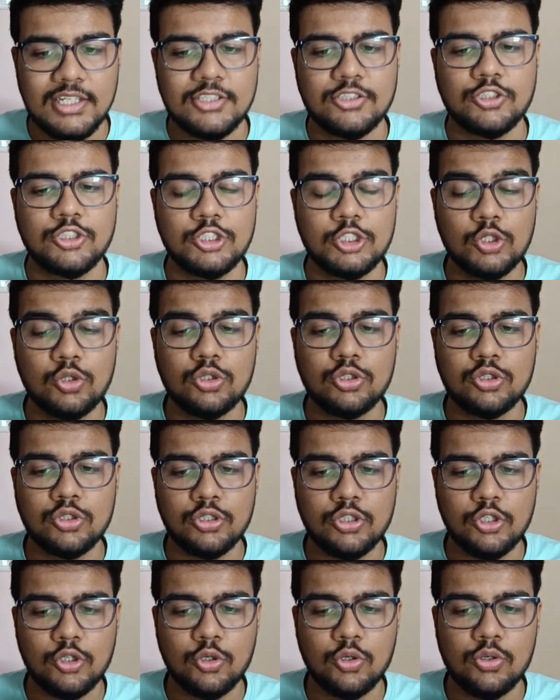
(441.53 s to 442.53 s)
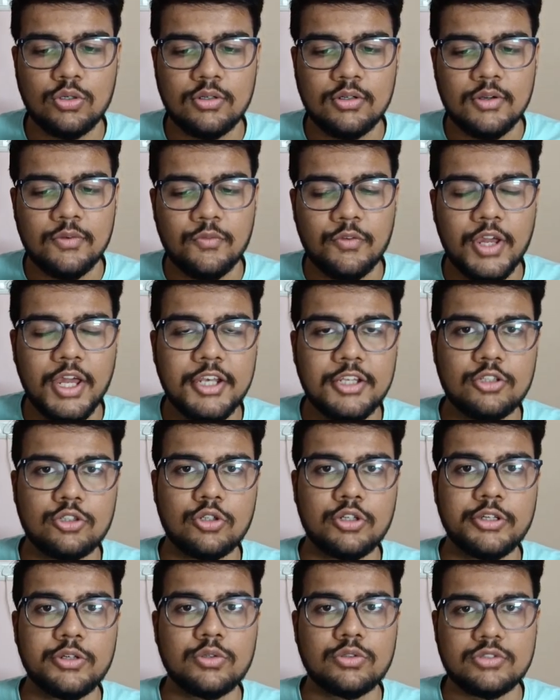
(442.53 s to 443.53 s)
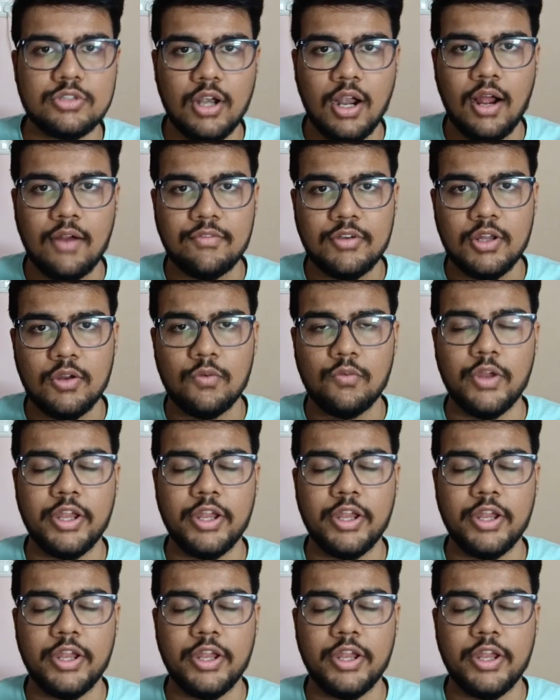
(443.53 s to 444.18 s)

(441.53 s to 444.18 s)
So you should know where you should use draft.